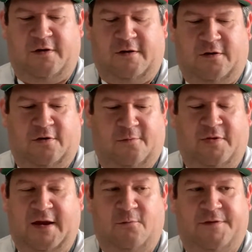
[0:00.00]
you're
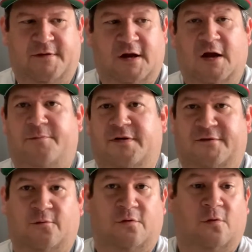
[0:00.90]
playing with an accompanist
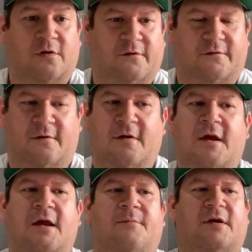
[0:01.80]
or an orchestra,
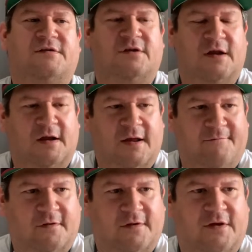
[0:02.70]
make sure you're gonna have
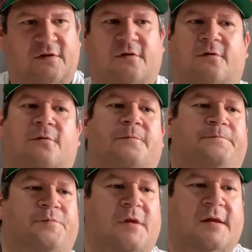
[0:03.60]
a cue
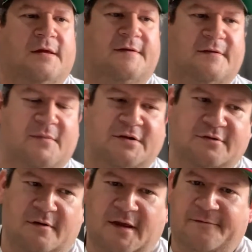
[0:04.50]
into measure
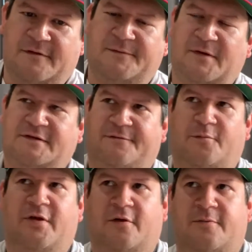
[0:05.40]
11, especially if you're
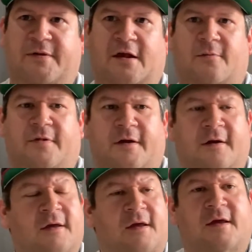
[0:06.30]
playing with piano player.
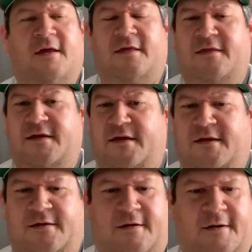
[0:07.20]
The